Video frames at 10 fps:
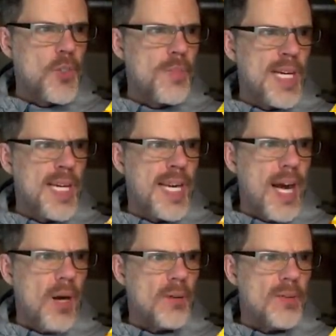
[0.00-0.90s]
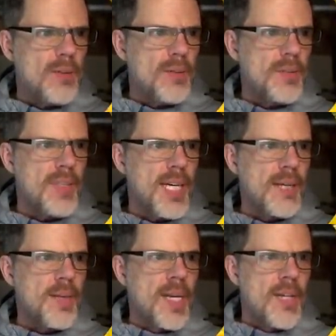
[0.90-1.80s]
zoom in and out.
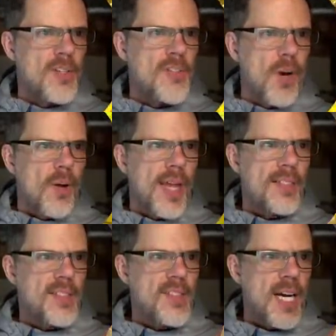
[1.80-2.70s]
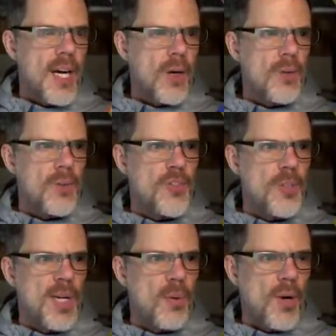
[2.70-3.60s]
Okay, so that's how
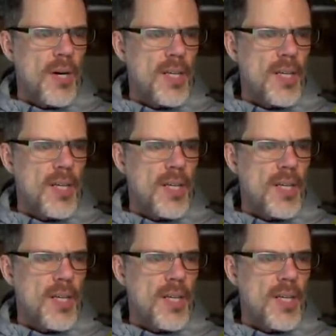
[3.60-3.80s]
zooming